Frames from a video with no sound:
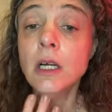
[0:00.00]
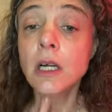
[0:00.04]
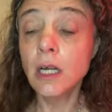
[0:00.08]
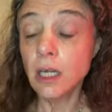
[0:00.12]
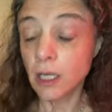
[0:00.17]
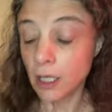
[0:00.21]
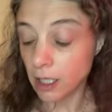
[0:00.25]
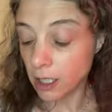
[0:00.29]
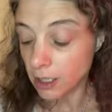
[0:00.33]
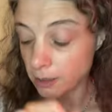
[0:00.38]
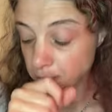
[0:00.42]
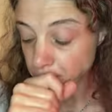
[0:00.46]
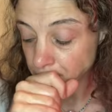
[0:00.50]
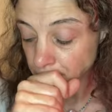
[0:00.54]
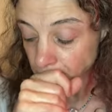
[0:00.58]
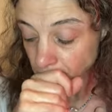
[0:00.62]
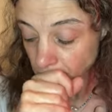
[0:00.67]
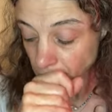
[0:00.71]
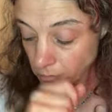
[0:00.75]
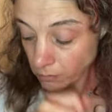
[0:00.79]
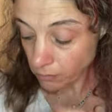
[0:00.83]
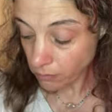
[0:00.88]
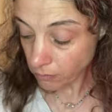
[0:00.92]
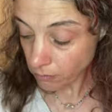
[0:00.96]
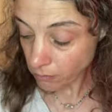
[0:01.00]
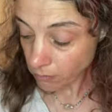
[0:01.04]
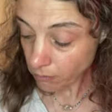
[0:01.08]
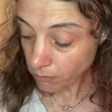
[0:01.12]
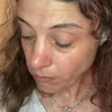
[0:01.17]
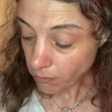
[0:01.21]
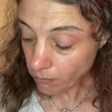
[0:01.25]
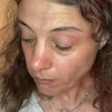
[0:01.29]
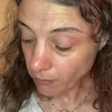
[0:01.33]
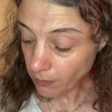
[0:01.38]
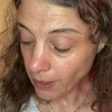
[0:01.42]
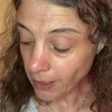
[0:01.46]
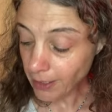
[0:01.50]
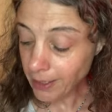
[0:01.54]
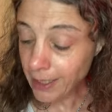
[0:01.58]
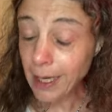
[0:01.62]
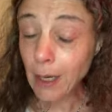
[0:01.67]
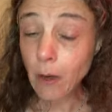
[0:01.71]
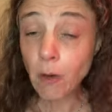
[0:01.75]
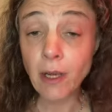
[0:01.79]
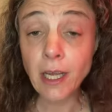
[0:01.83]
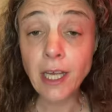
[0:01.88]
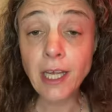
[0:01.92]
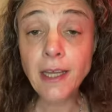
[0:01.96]

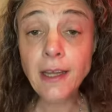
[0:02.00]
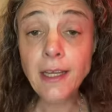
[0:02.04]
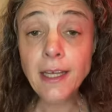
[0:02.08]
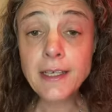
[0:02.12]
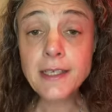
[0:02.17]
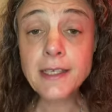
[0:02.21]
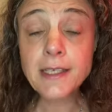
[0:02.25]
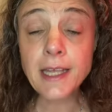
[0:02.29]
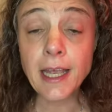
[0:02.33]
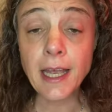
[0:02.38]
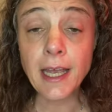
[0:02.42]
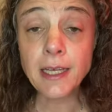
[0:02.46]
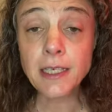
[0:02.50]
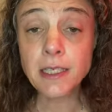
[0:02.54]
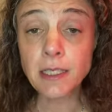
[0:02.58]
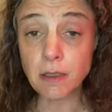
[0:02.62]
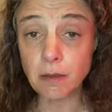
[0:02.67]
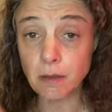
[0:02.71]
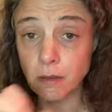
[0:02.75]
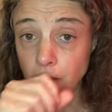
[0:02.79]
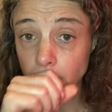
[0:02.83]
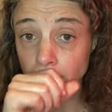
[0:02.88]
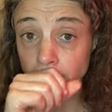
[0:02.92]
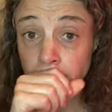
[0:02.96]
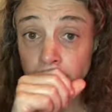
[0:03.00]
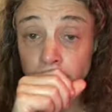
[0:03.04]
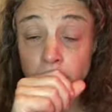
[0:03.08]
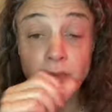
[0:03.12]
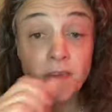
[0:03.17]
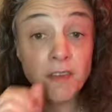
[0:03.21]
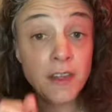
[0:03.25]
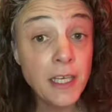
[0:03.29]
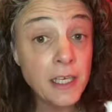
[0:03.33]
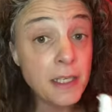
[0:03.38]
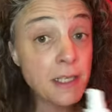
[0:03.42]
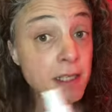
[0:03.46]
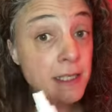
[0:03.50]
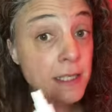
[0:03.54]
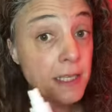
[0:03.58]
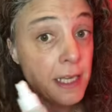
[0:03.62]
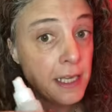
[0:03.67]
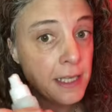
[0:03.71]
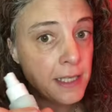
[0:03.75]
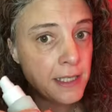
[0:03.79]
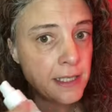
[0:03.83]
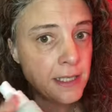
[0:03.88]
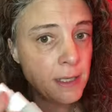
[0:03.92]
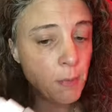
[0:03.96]
Now, in this kit, this
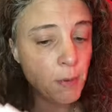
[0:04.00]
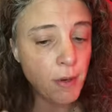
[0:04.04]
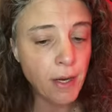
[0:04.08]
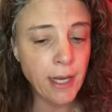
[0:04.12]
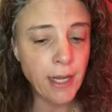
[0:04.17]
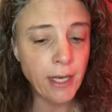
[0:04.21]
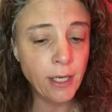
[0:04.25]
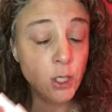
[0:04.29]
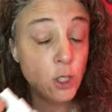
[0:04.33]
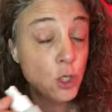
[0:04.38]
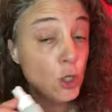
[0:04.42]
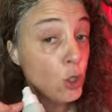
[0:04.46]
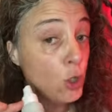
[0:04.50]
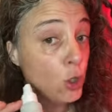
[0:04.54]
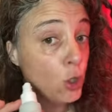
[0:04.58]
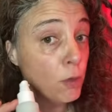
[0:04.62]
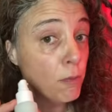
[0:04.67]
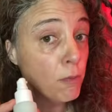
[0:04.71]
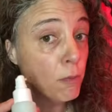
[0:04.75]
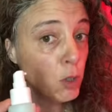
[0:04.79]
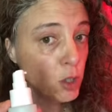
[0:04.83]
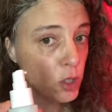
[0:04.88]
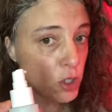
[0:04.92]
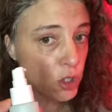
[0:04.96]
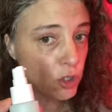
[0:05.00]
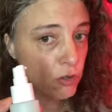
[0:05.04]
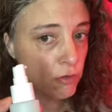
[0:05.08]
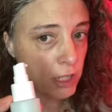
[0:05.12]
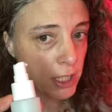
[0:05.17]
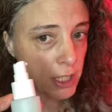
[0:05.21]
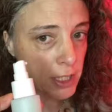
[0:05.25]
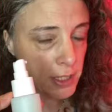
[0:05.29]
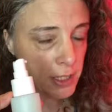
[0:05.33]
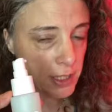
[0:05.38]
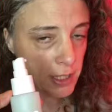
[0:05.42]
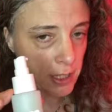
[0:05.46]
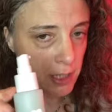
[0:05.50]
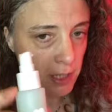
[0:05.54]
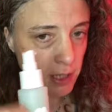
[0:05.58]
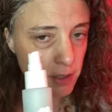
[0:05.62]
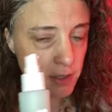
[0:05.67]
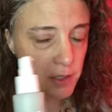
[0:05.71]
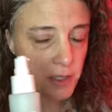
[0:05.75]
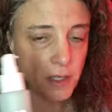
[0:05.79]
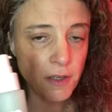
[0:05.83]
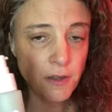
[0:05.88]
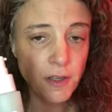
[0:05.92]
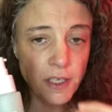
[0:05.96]
is the brand new moisturiser.
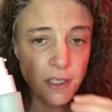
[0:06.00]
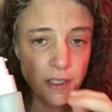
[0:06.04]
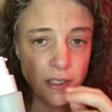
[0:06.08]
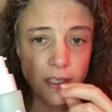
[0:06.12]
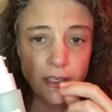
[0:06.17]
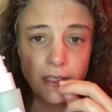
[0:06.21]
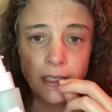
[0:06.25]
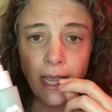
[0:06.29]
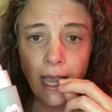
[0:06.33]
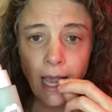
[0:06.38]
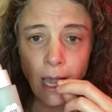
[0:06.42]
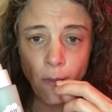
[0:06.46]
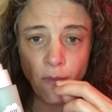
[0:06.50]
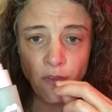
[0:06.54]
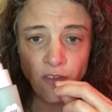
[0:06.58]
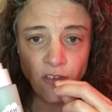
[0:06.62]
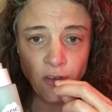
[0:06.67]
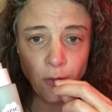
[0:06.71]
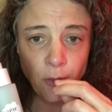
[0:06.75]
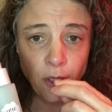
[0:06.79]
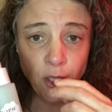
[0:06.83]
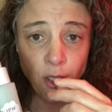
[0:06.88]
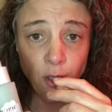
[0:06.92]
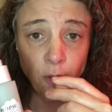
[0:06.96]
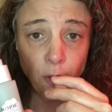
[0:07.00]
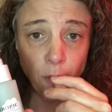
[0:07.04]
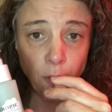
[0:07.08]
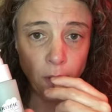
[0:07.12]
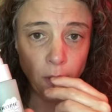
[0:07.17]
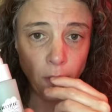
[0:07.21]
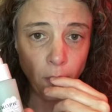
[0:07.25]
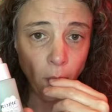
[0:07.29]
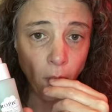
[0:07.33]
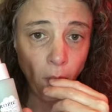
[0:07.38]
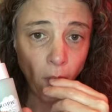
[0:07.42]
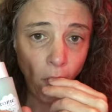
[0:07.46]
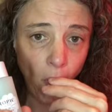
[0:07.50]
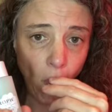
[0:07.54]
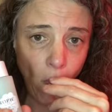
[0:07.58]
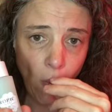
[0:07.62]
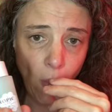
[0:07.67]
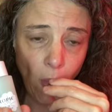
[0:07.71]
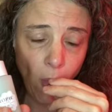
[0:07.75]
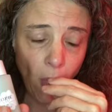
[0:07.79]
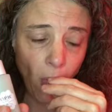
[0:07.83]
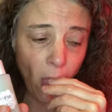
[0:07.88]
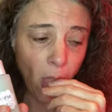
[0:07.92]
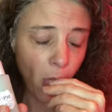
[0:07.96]
So this is absolutely brilliant.
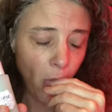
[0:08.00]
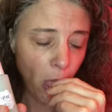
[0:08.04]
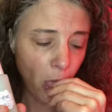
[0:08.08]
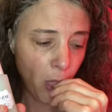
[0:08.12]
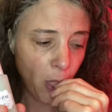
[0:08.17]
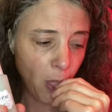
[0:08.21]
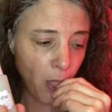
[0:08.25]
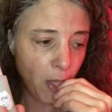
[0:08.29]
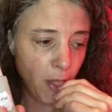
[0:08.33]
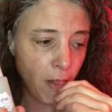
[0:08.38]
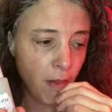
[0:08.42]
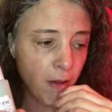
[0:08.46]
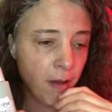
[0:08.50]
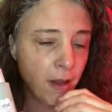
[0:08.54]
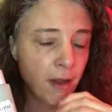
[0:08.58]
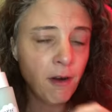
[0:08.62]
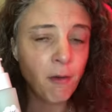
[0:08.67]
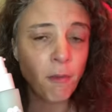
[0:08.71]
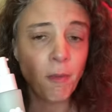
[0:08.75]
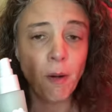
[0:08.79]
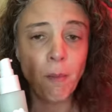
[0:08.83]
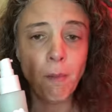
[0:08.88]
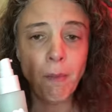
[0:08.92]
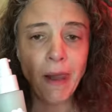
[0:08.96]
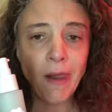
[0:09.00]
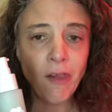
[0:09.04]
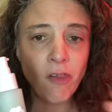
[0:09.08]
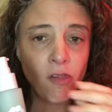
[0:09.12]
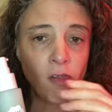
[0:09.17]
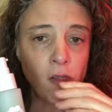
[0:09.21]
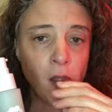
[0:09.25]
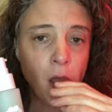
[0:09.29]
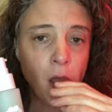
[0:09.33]
My hair in my mouth.